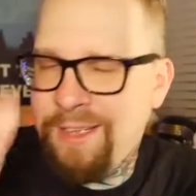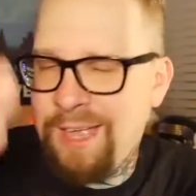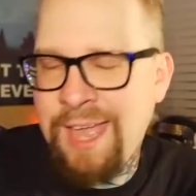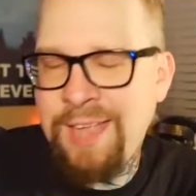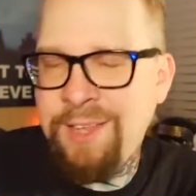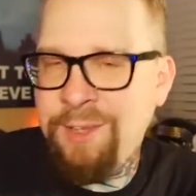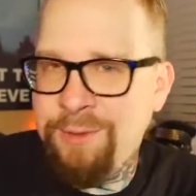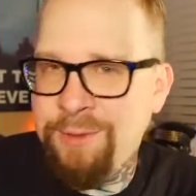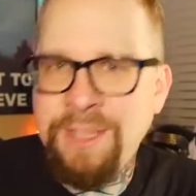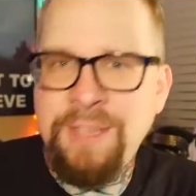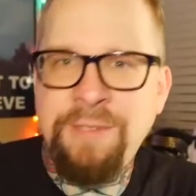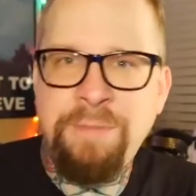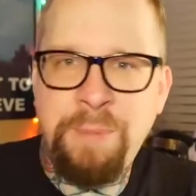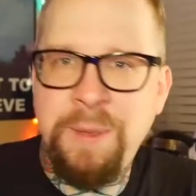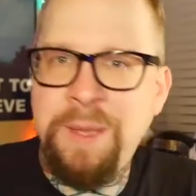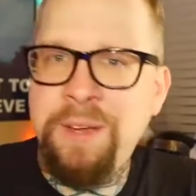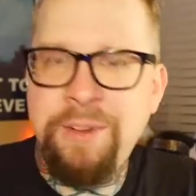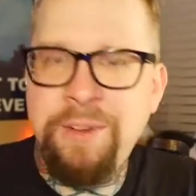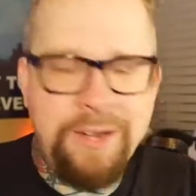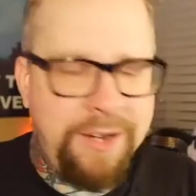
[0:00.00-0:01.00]
and you leave
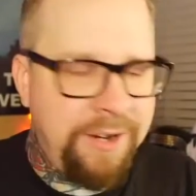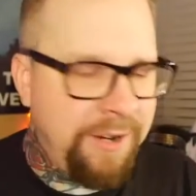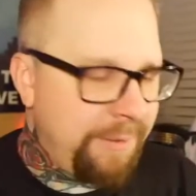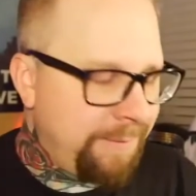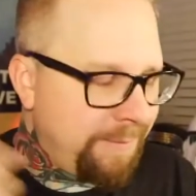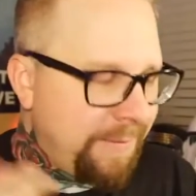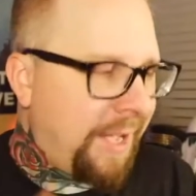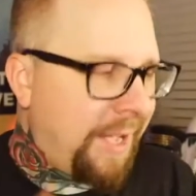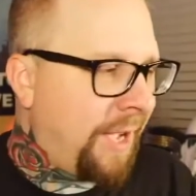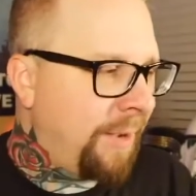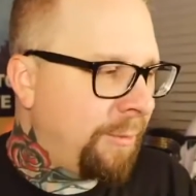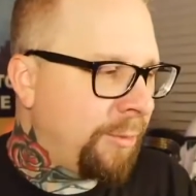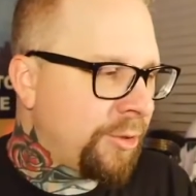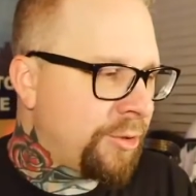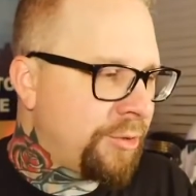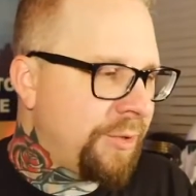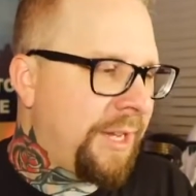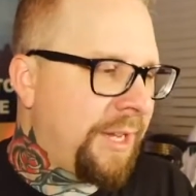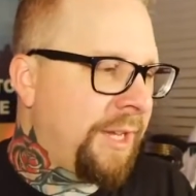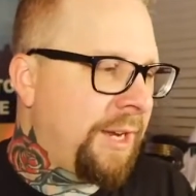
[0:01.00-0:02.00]
beer here, I will
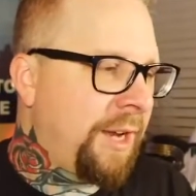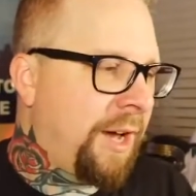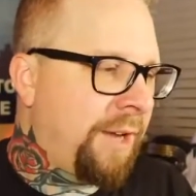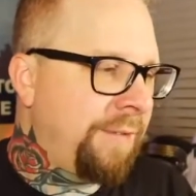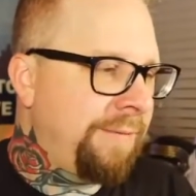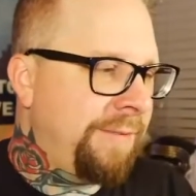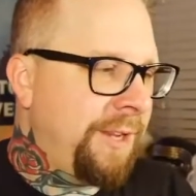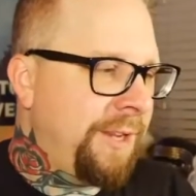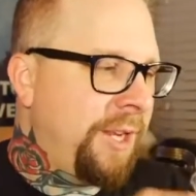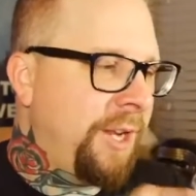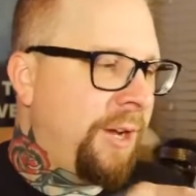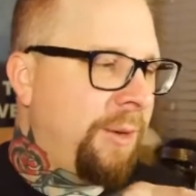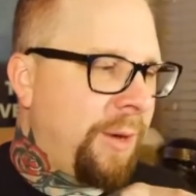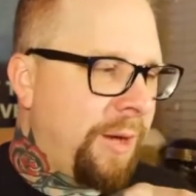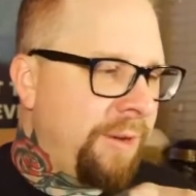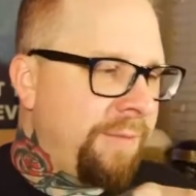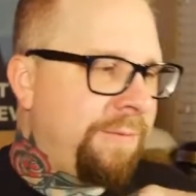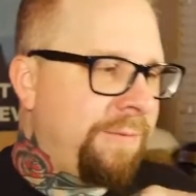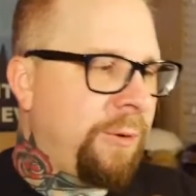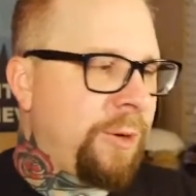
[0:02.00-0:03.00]
drink it on video.
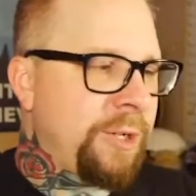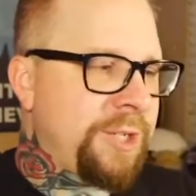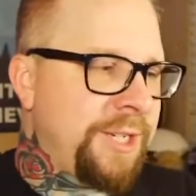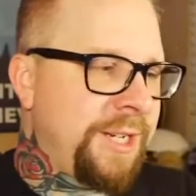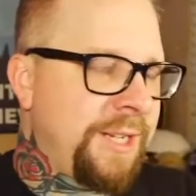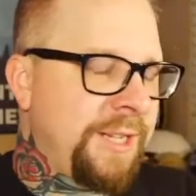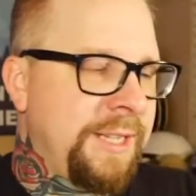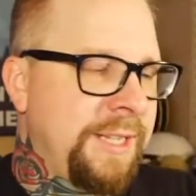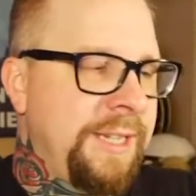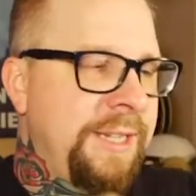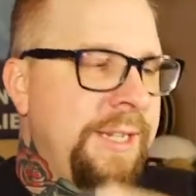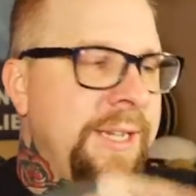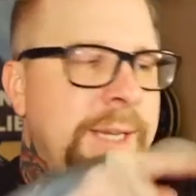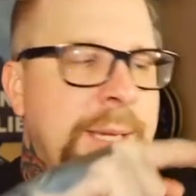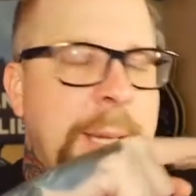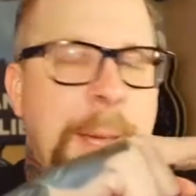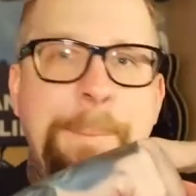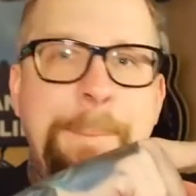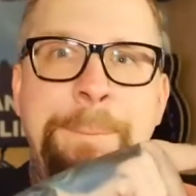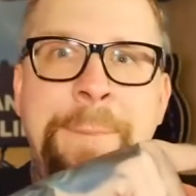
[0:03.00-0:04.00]
Unfortunately,
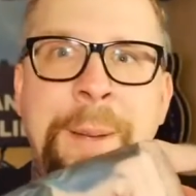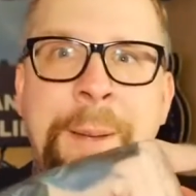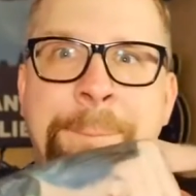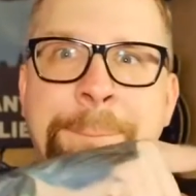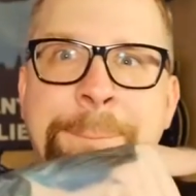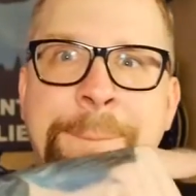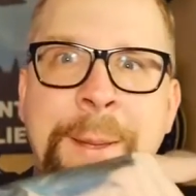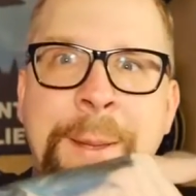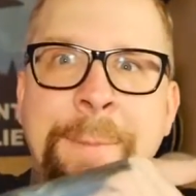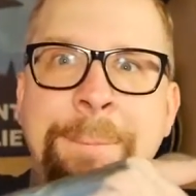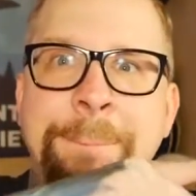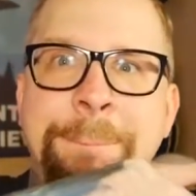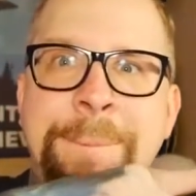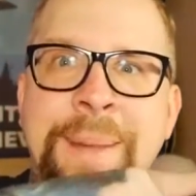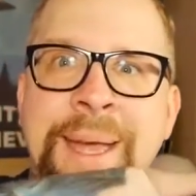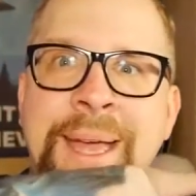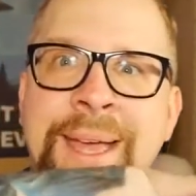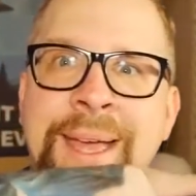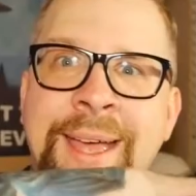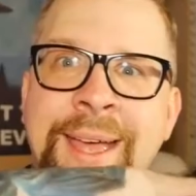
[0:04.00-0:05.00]

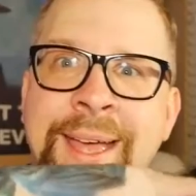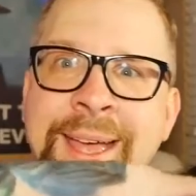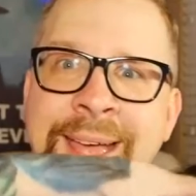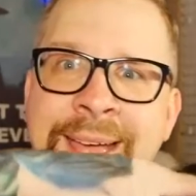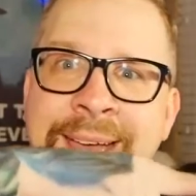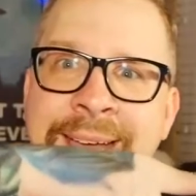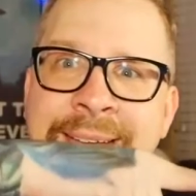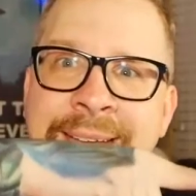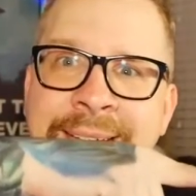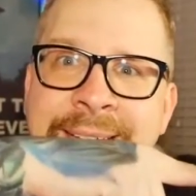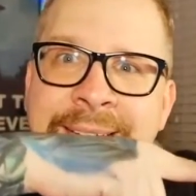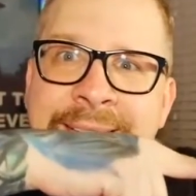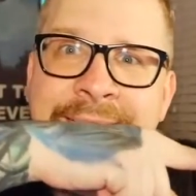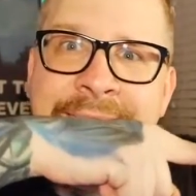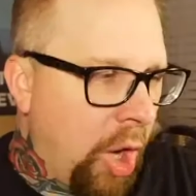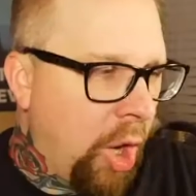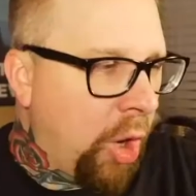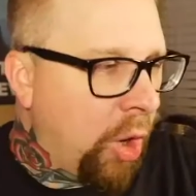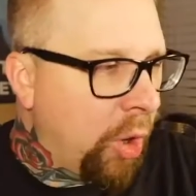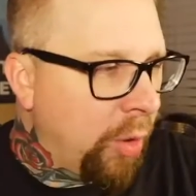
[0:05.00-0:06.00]

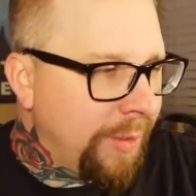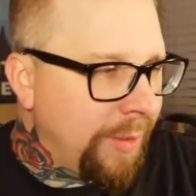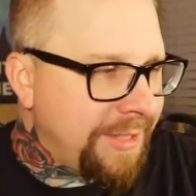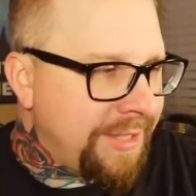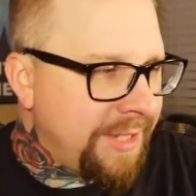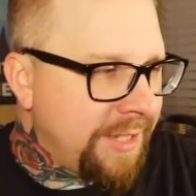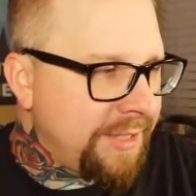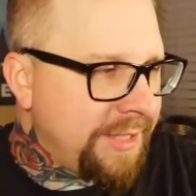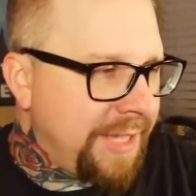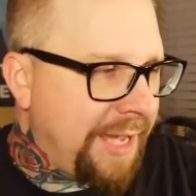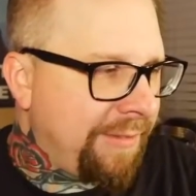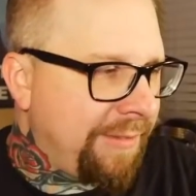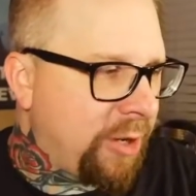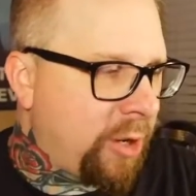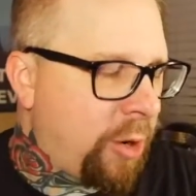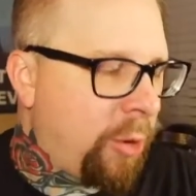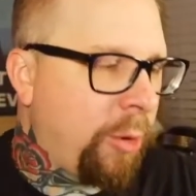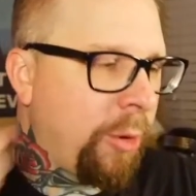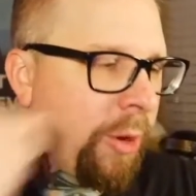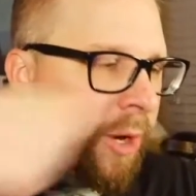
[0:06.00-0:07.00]
oh, it does have a
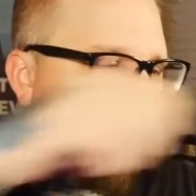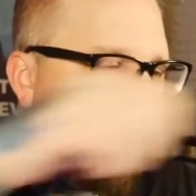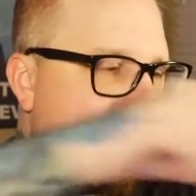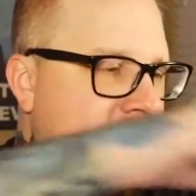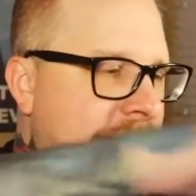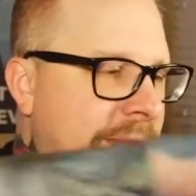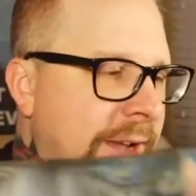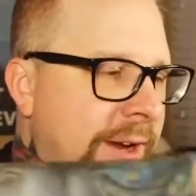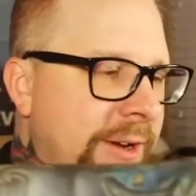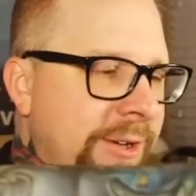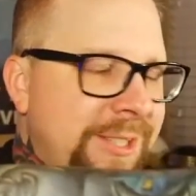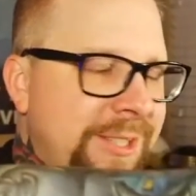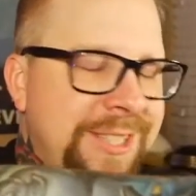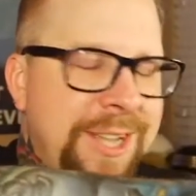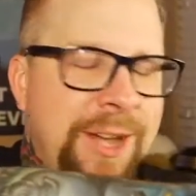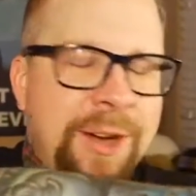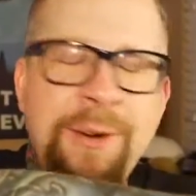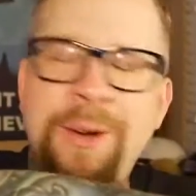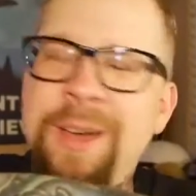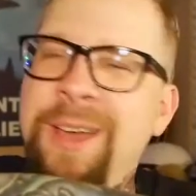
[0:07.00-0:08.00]
cork on there.
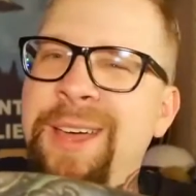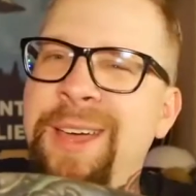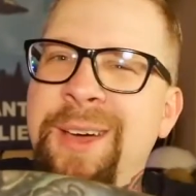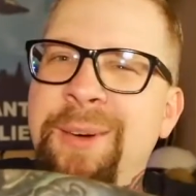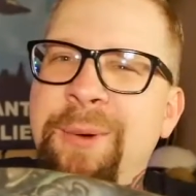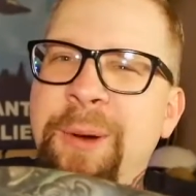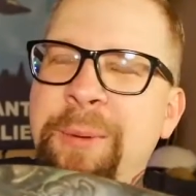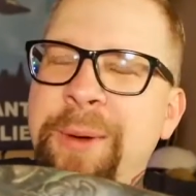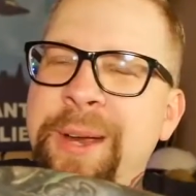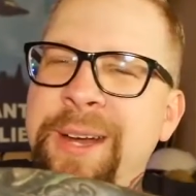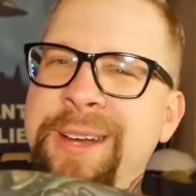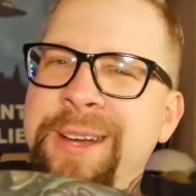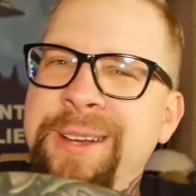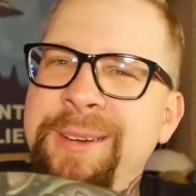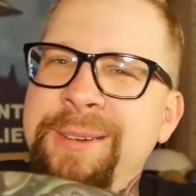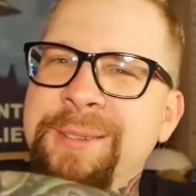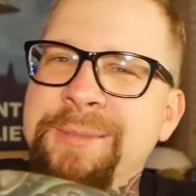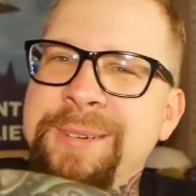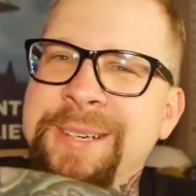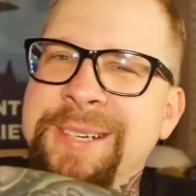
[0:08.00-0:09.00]
So what we're going to
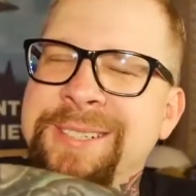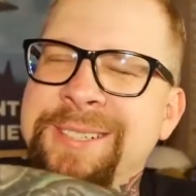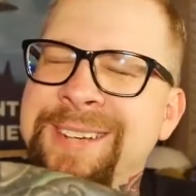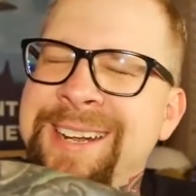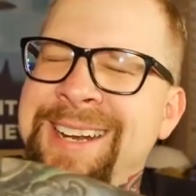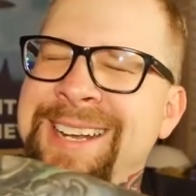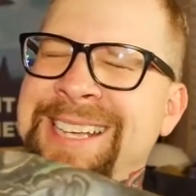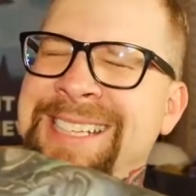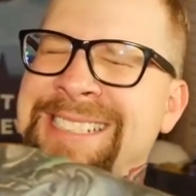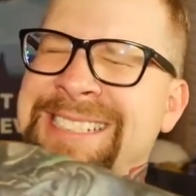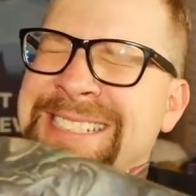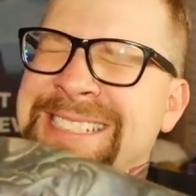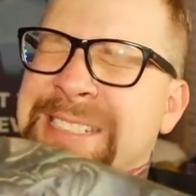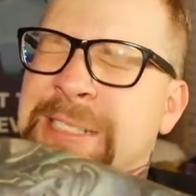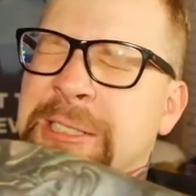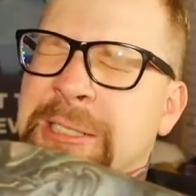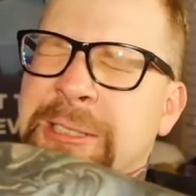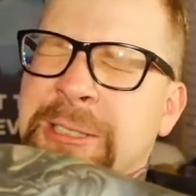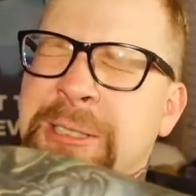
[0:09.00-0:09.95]
do is we're going to try to get this.